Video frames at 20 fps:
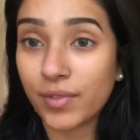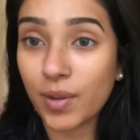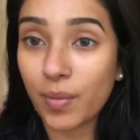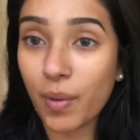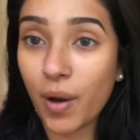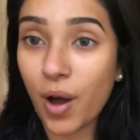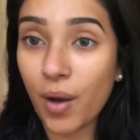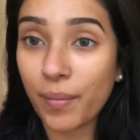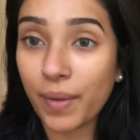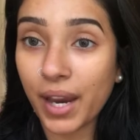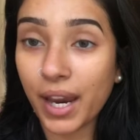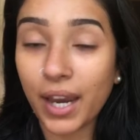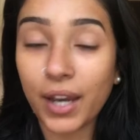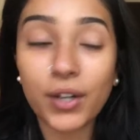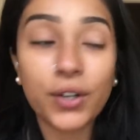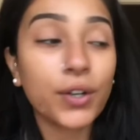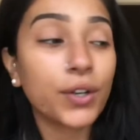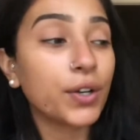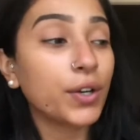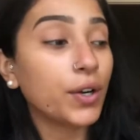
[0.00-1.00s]
the
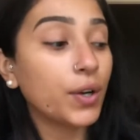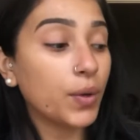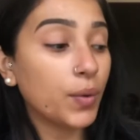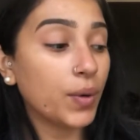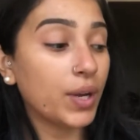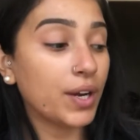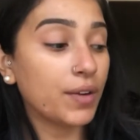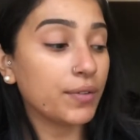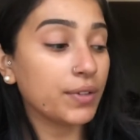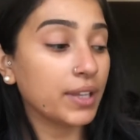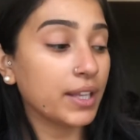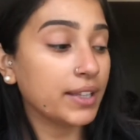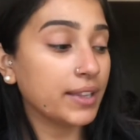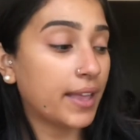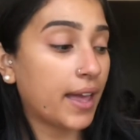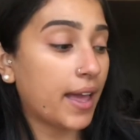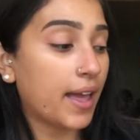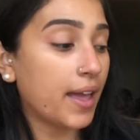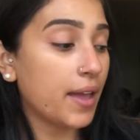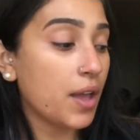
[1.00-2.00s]
pomade or whatever like
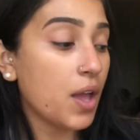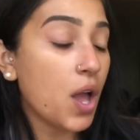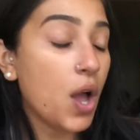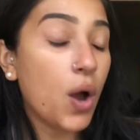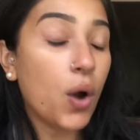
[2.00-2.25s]
that,